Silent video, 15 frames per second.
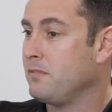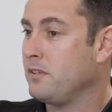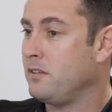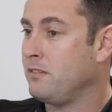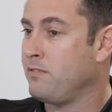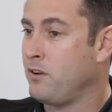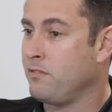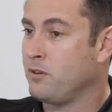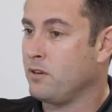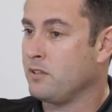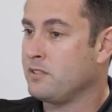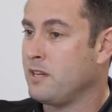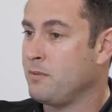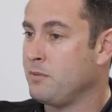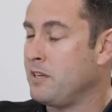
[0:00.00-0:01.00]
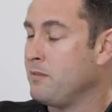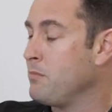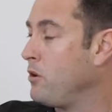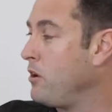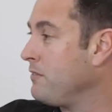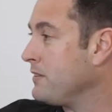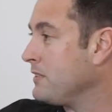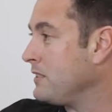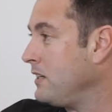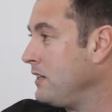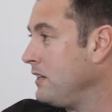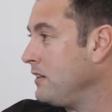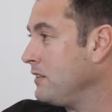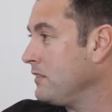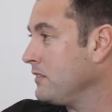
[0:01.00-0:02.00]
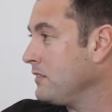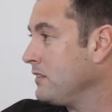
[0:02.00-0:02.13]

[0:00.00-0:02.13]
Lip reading: if I've got somebody in my office here